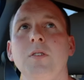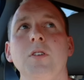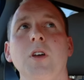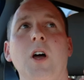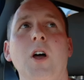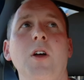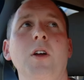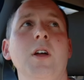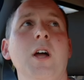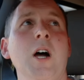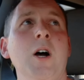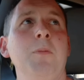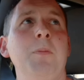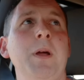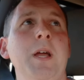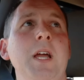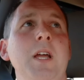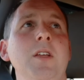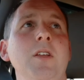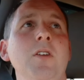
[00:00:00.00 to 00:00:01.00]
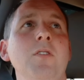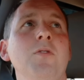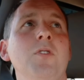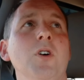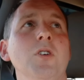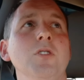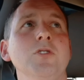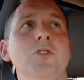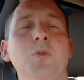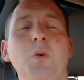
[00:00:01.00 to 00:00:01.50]
So up here you've
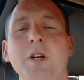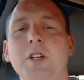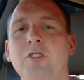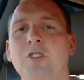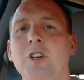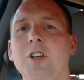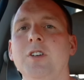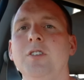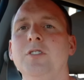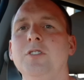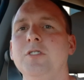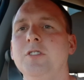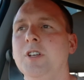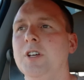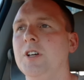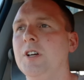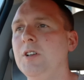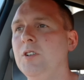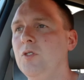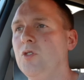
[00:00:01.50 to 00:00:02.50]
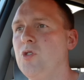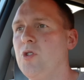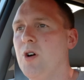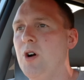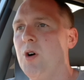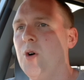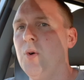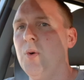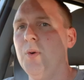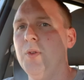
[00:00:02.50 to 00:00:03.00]
got switches that
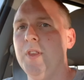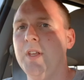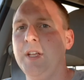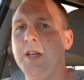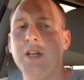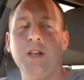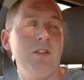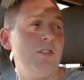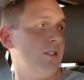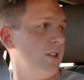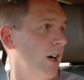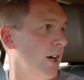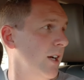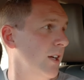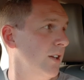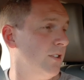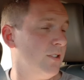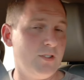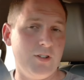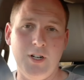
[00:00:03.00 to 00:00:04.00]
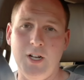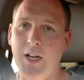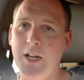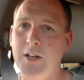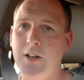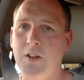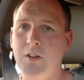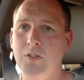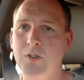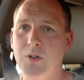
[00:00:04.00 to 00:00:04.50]
control the side
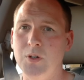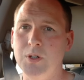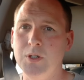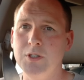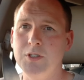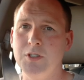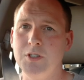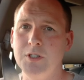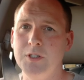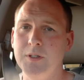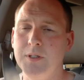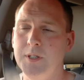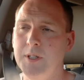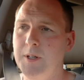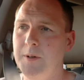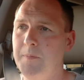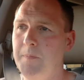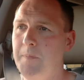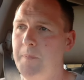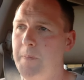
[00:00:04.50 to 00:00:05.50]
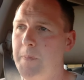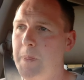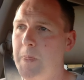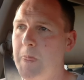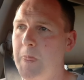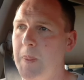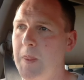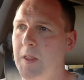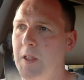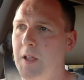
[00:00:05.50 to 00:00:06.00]
sliding doors,
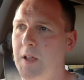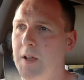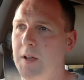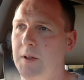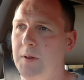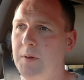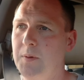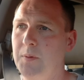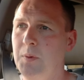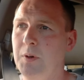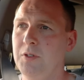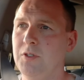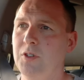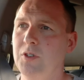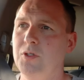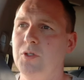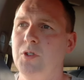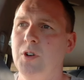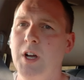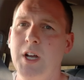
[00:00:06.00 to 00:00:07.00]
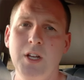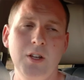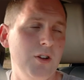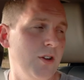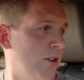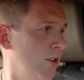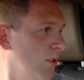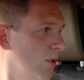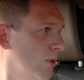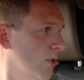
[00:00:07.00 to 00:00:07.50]
which is great.
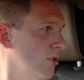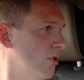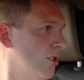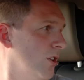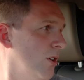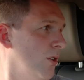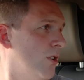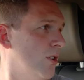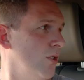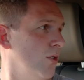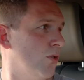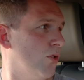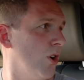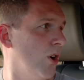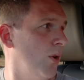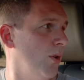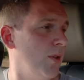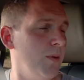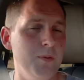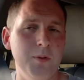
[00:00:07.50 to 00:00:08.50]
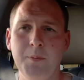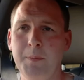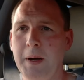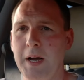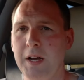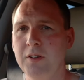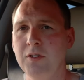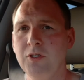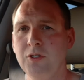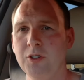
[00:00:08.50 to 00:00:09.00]
You can also control them. The
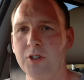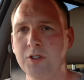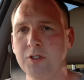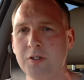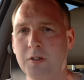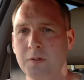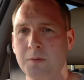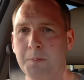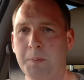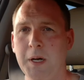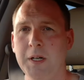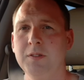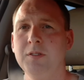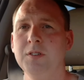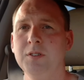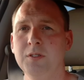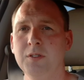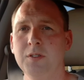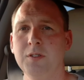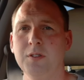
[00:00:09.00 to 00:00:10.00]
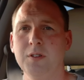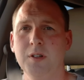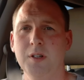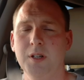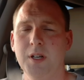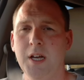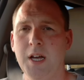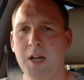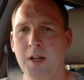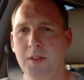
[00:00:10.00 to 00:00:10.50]
passengers have buttons
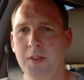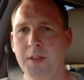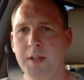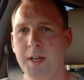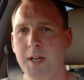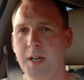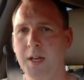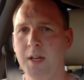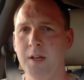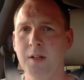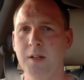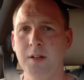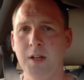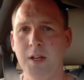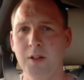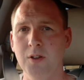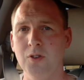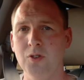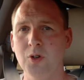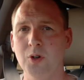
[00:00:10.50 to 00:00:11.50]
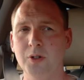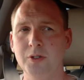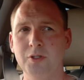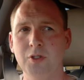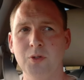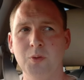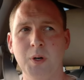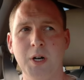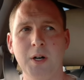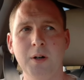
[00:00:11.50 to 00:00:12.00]
near the
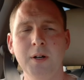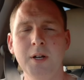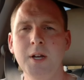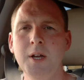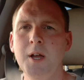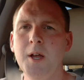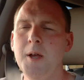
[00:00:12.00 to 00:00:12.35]
doors as well.